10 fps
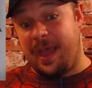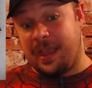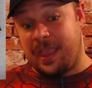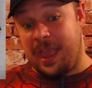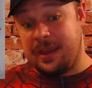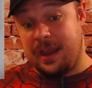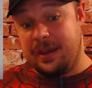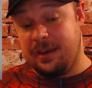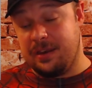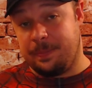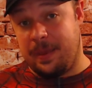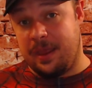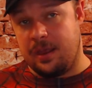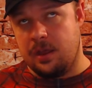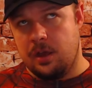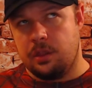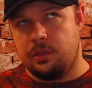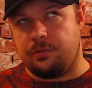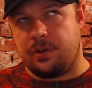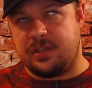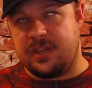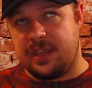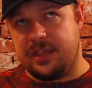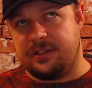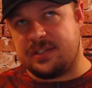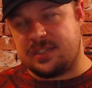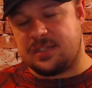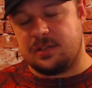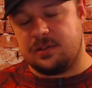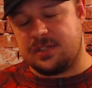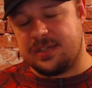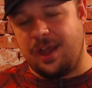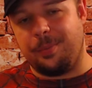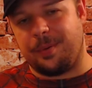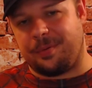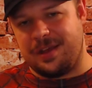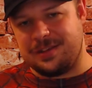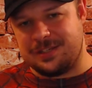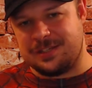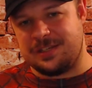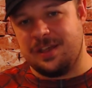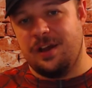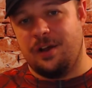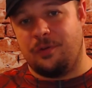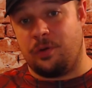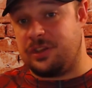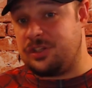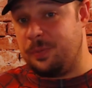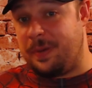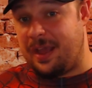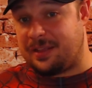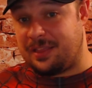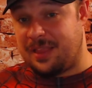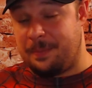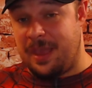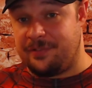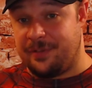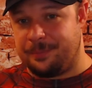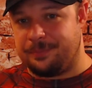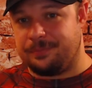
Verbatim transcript: and not needing to pay the ridiculous scalper prices for the two-pack that they made of him.